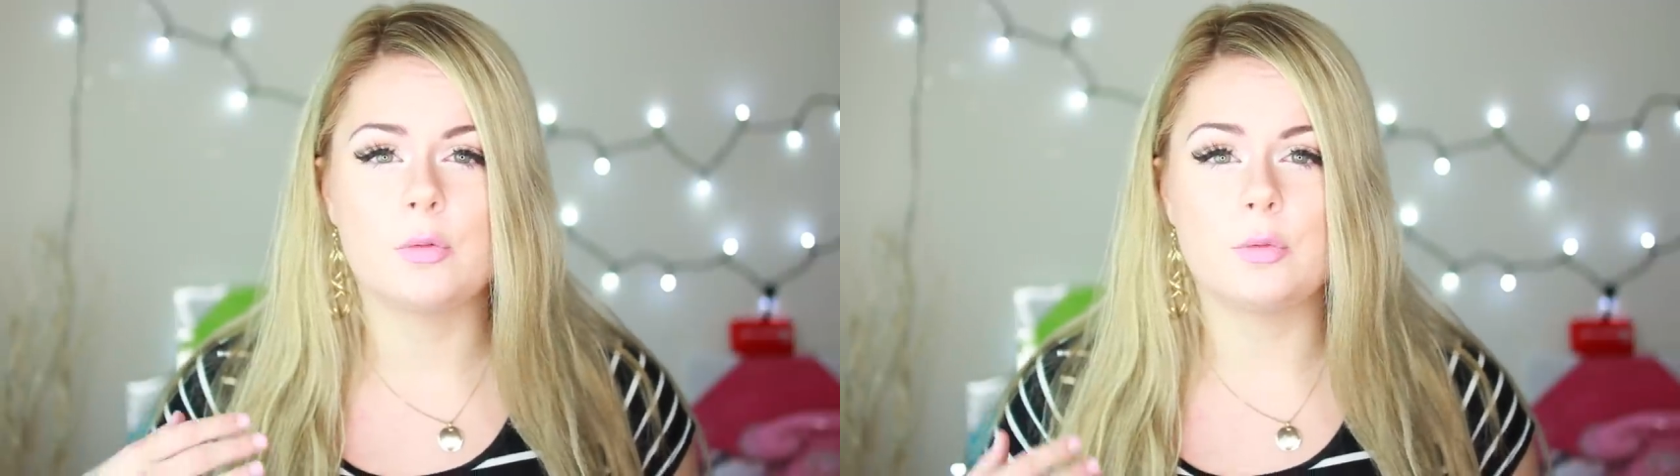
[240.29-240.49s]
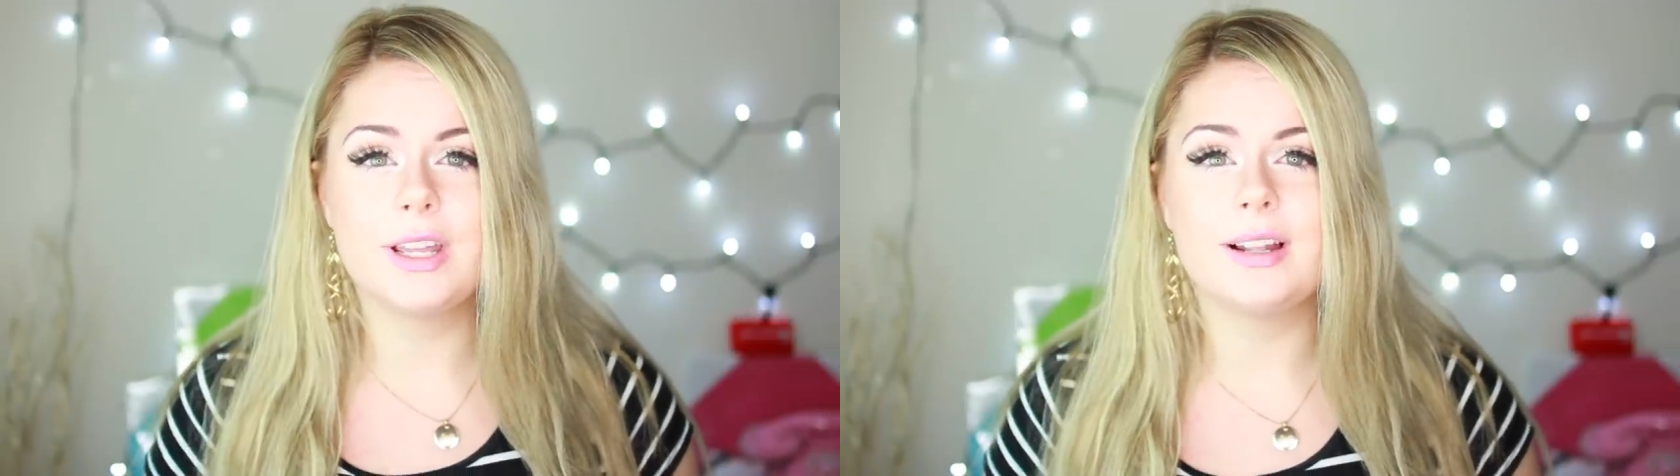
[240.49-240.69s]

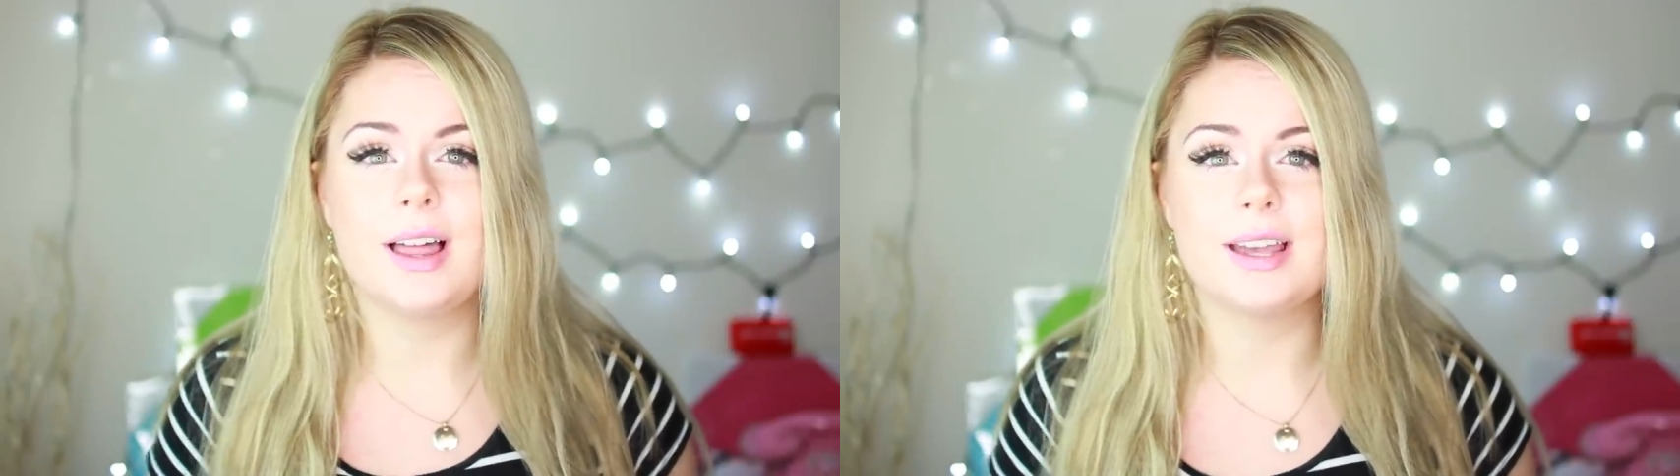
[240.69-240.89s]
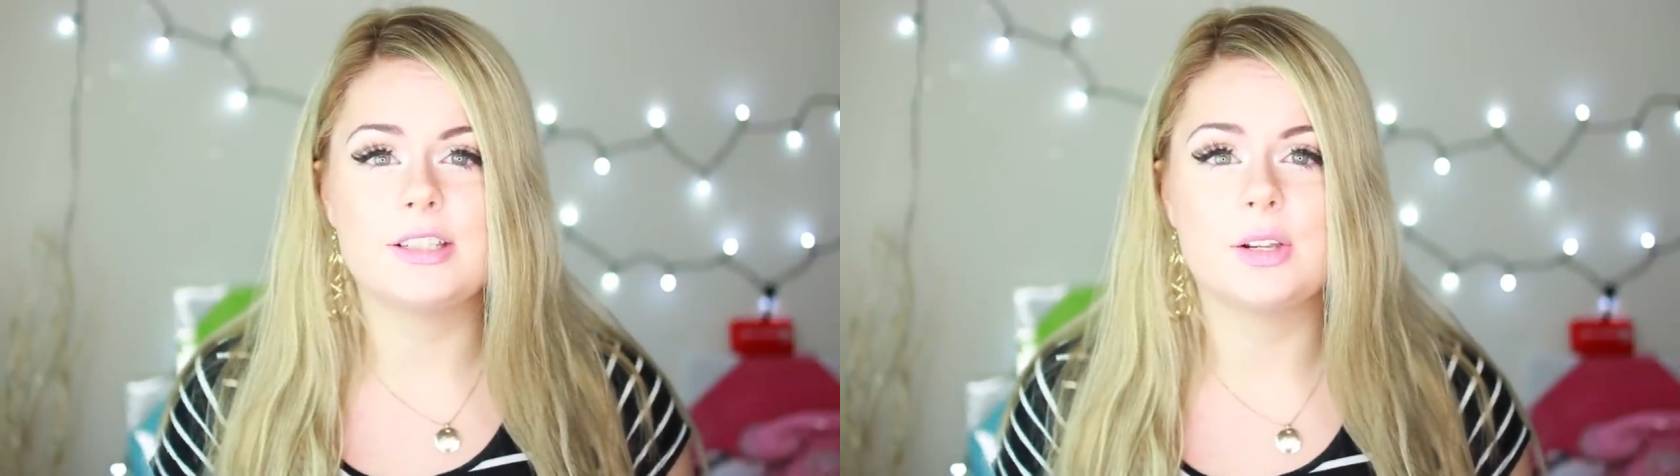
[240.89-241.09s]

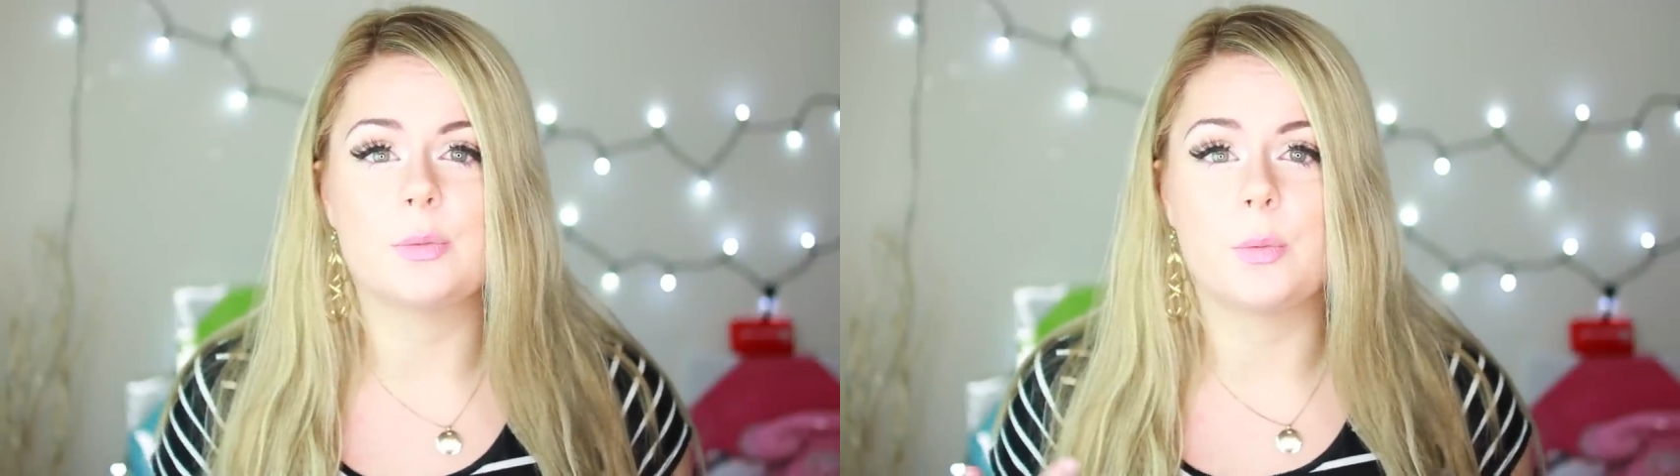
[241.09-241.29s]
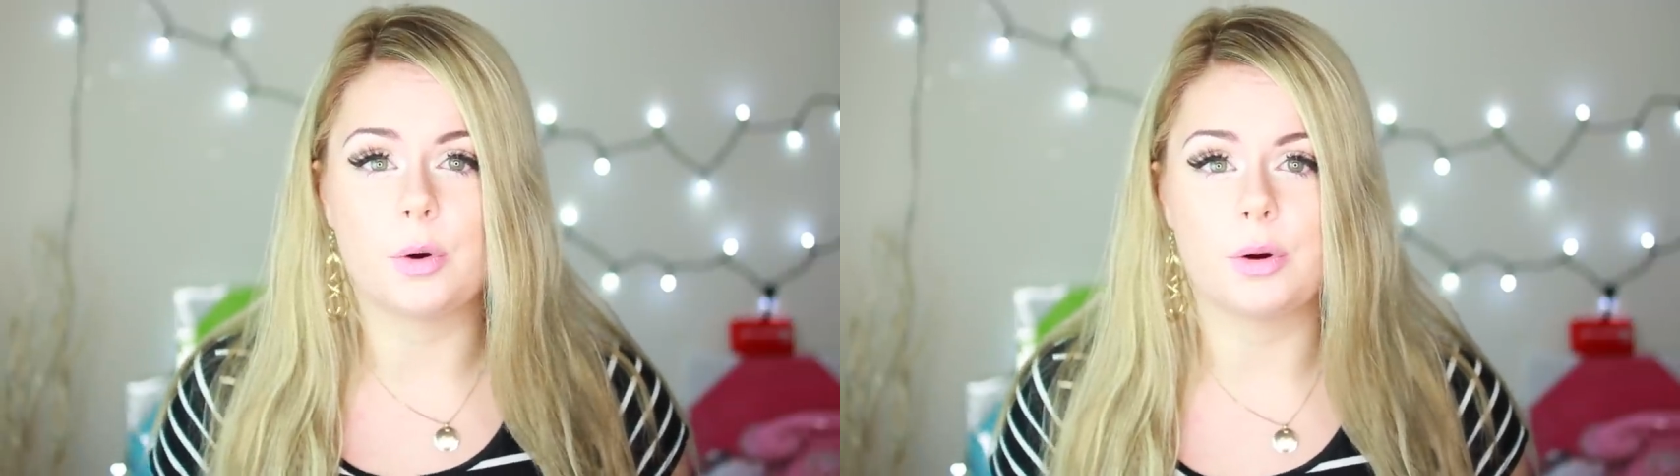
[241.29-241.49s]
realize your
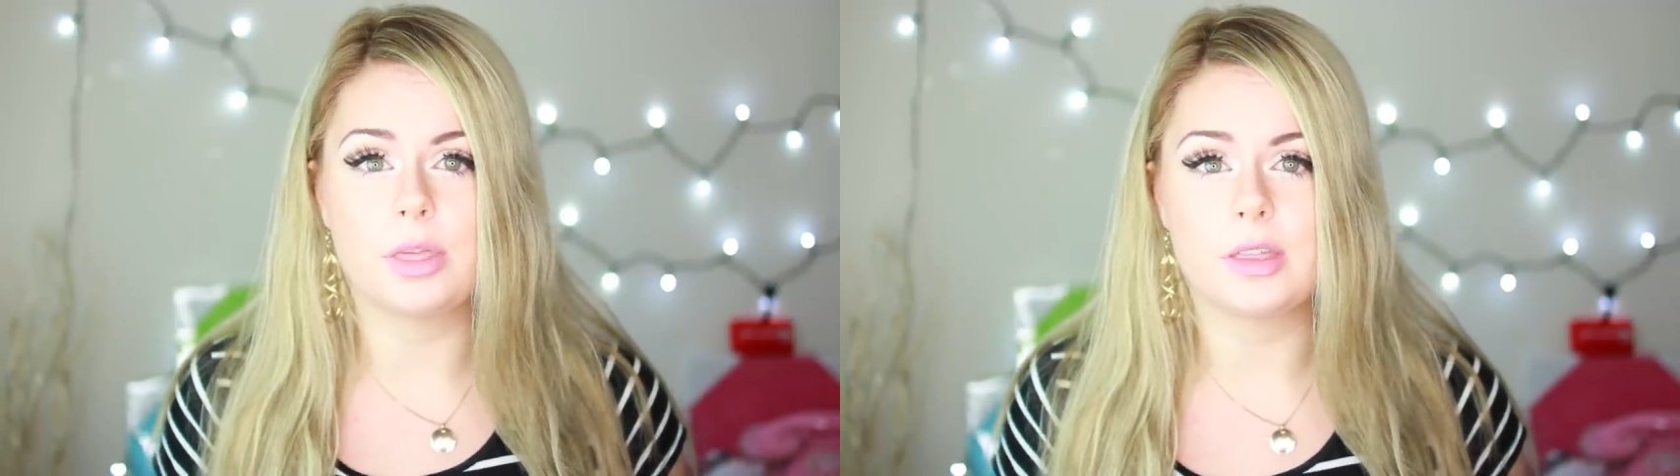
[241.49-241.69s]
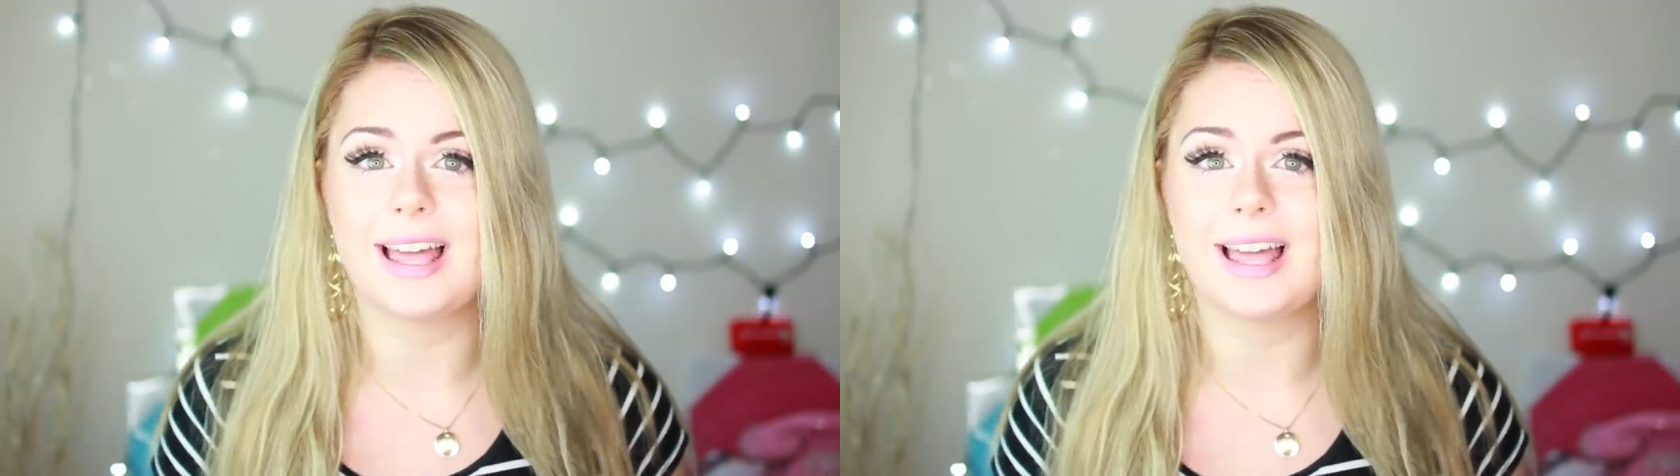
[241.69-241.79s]
worth.